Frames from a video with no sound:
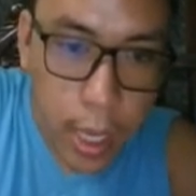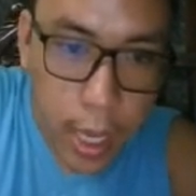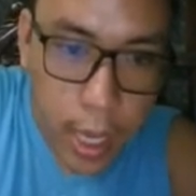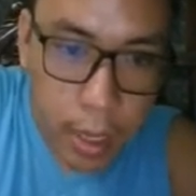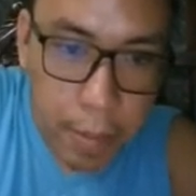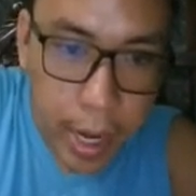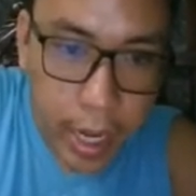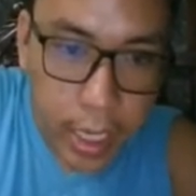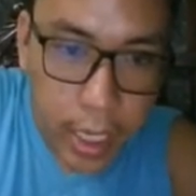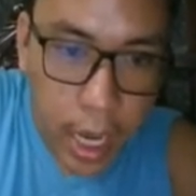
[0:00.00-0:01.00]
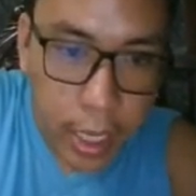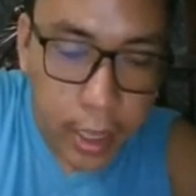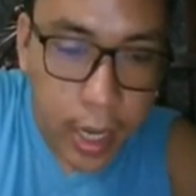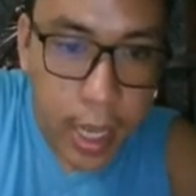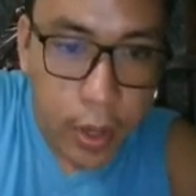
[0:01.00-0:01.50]
And by
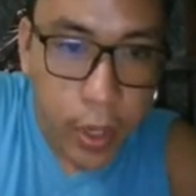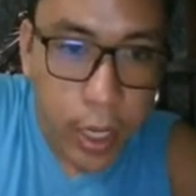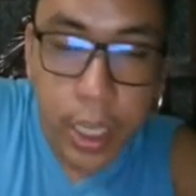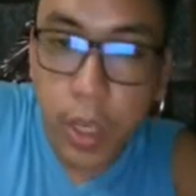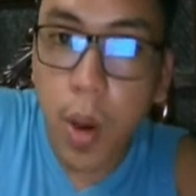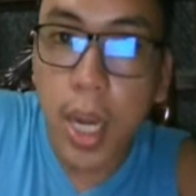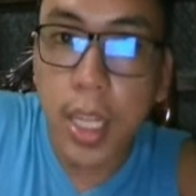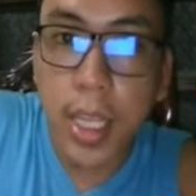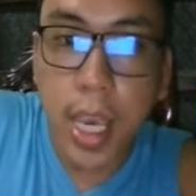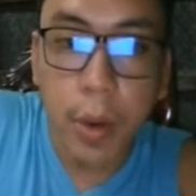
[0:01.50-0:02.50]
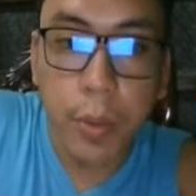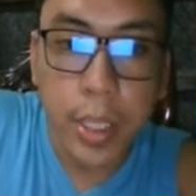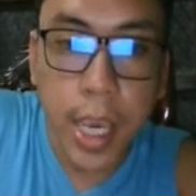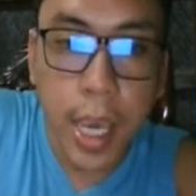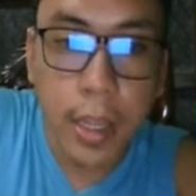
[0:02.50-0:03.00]
triangle inequality, I
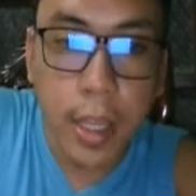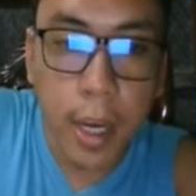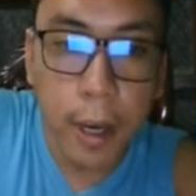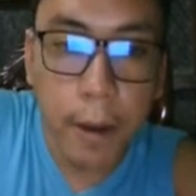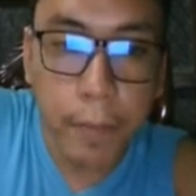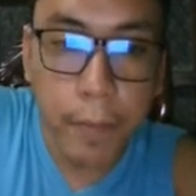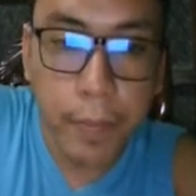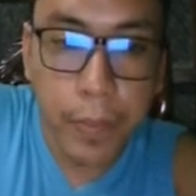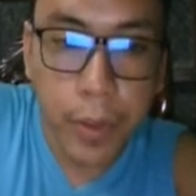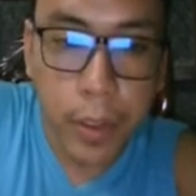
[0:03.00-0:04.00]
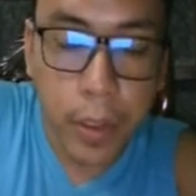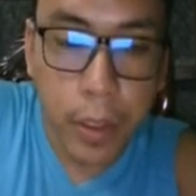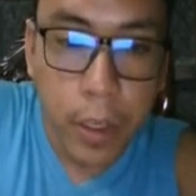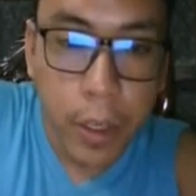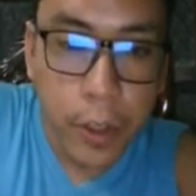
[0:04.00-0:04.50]
would get
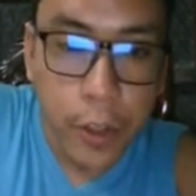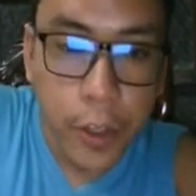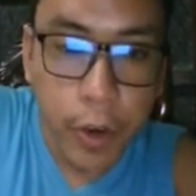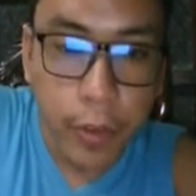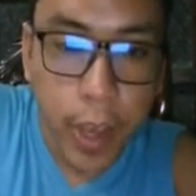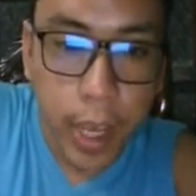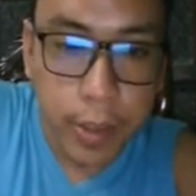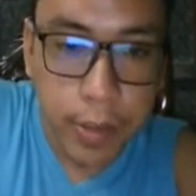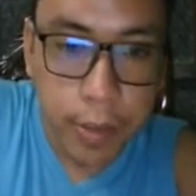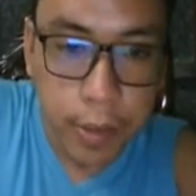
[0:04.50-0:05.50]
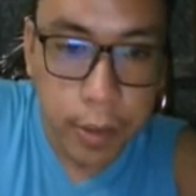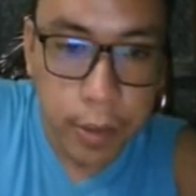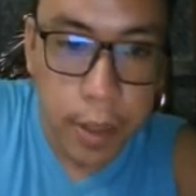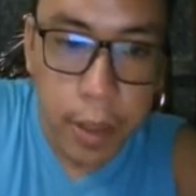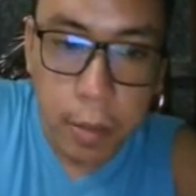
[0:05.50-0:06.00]
g of x
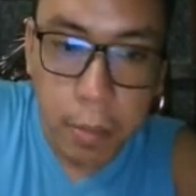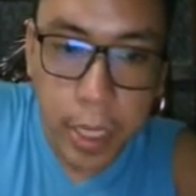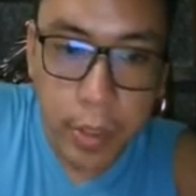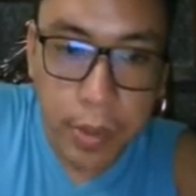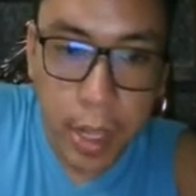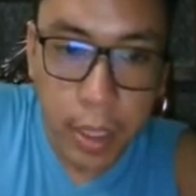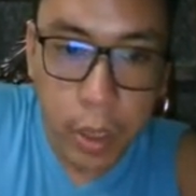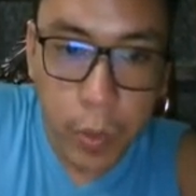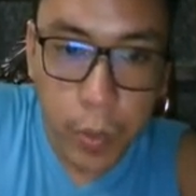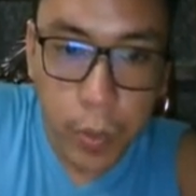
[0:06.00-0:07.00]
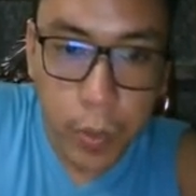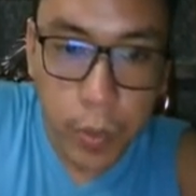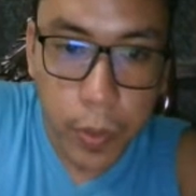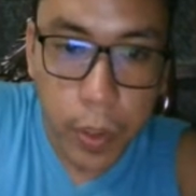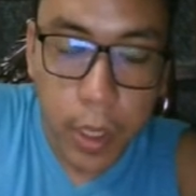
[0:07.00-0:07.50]
minus L2
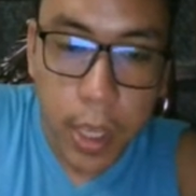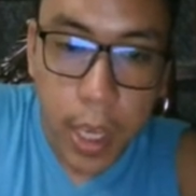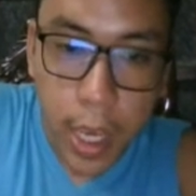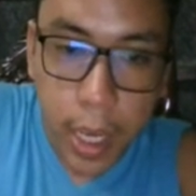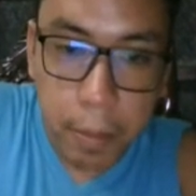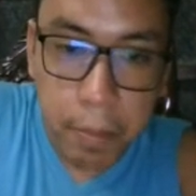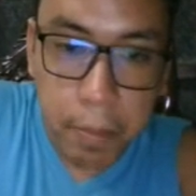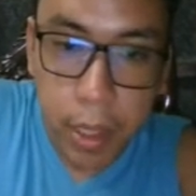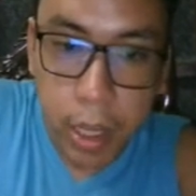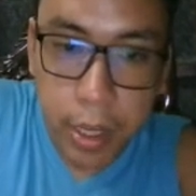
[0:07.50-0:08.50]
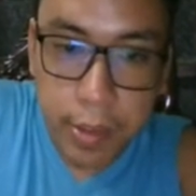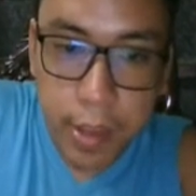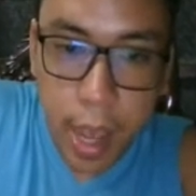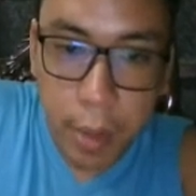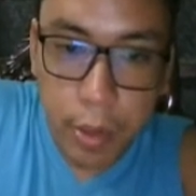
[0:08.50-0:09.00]
plus
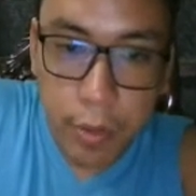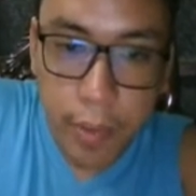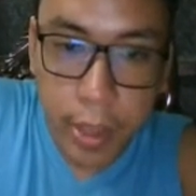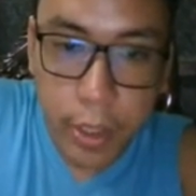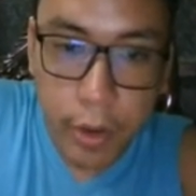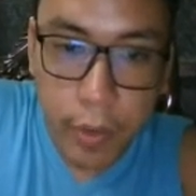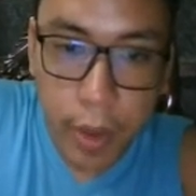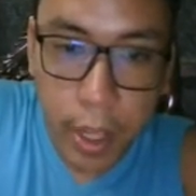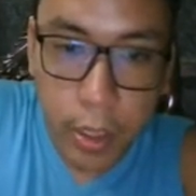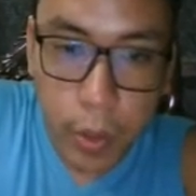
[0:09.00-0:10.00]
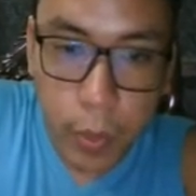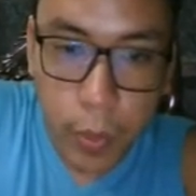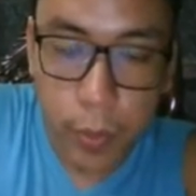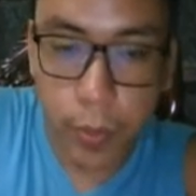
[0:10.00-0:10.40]
the absolute value of L2.